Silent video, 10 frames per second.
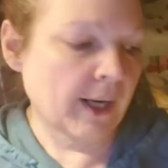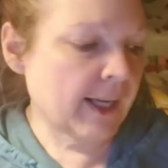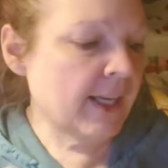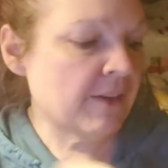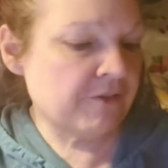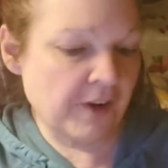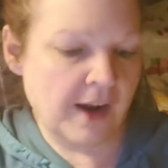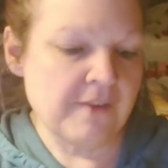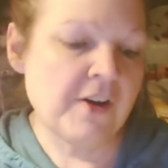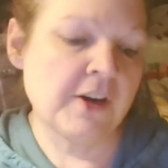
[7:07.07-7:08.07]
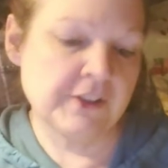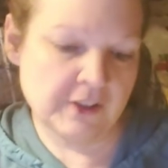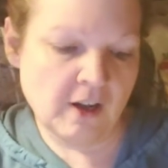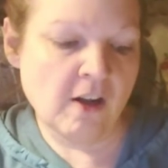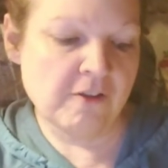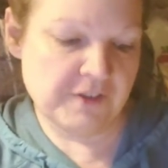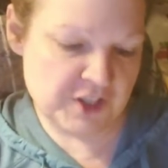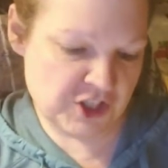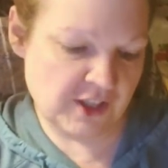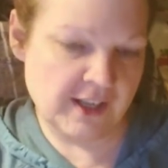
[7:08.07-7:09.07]
When I hit 500, I'll
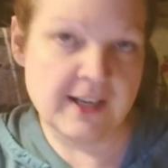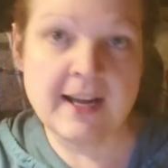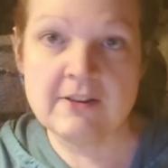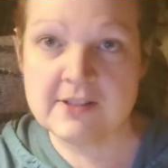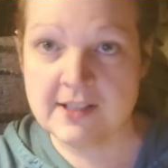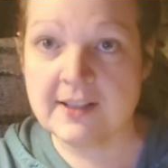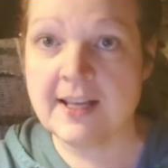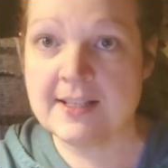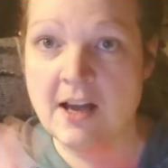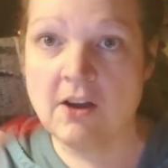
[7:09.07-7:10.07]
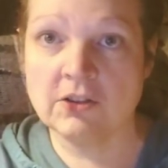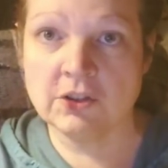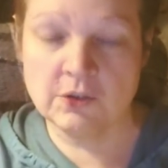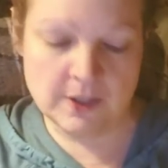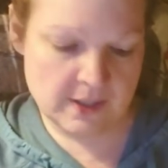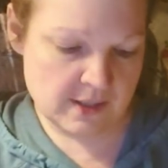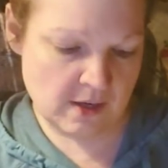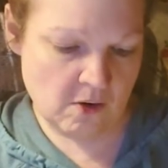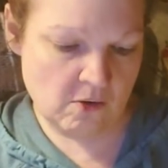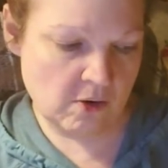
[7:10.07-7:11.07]
officially announce it. That's how I'll do it.
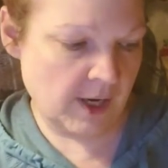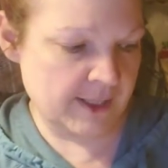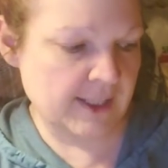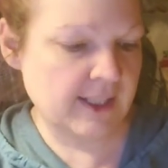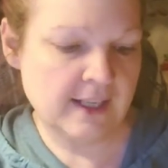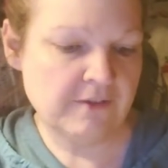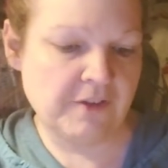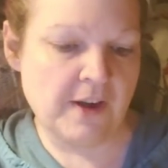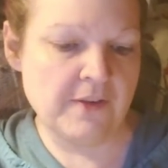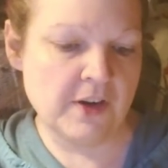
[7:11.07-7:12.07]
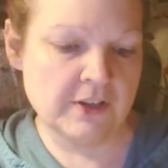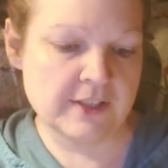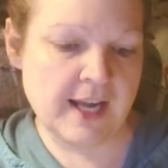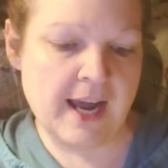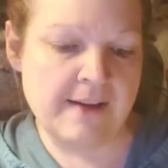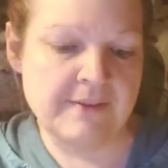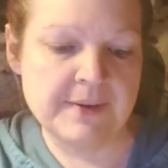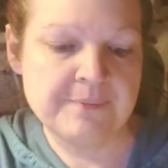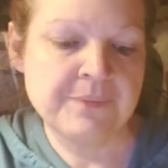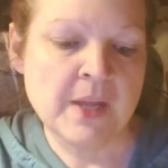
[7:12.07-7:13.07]
So, I didn't hit 500 to have
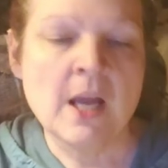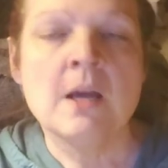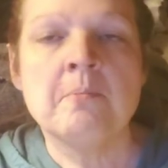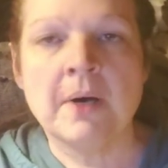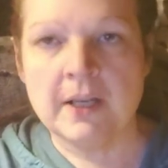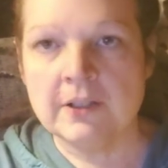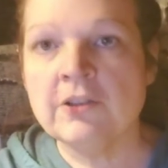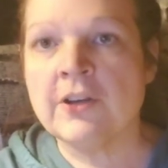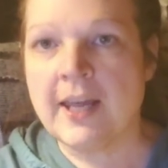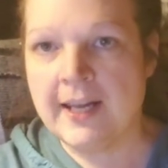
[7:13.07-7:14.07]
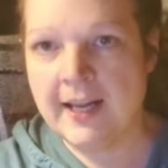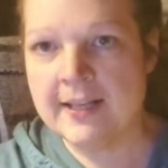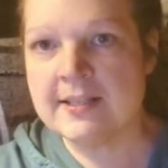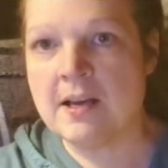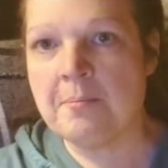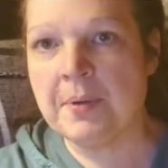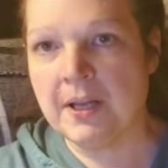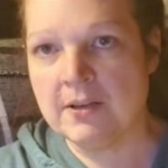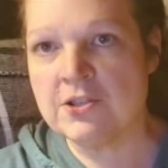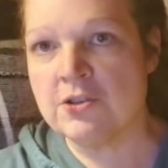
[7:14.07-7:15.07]
it. But you'll get a heads up
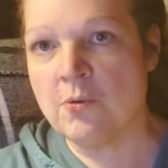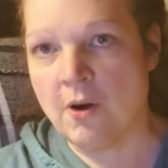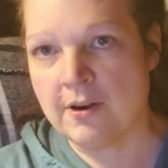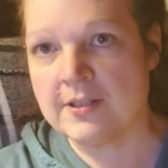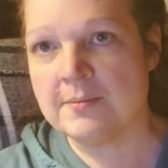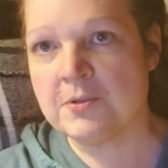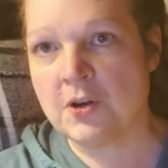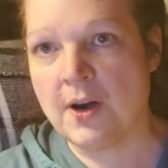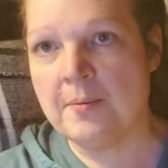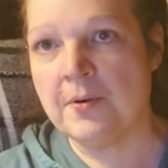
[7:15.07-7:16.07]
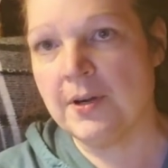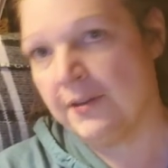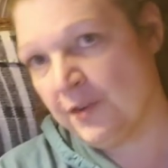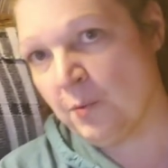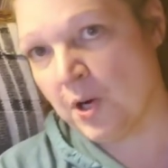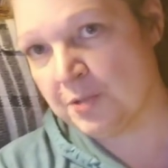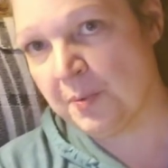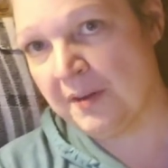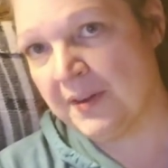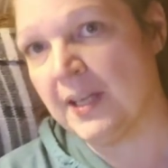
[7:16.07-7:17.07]
because you are a subscriber, and if you watch
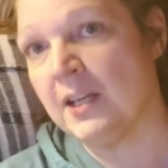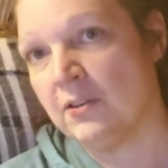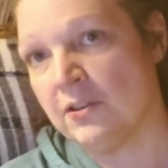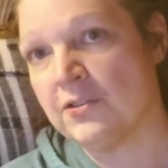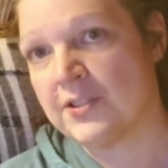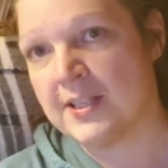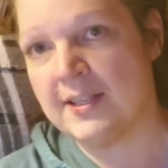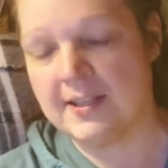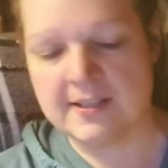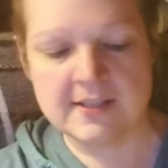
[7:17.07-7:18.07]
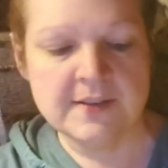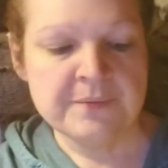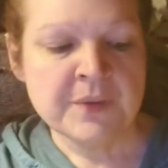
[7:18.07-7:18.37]
my video, you'll see this.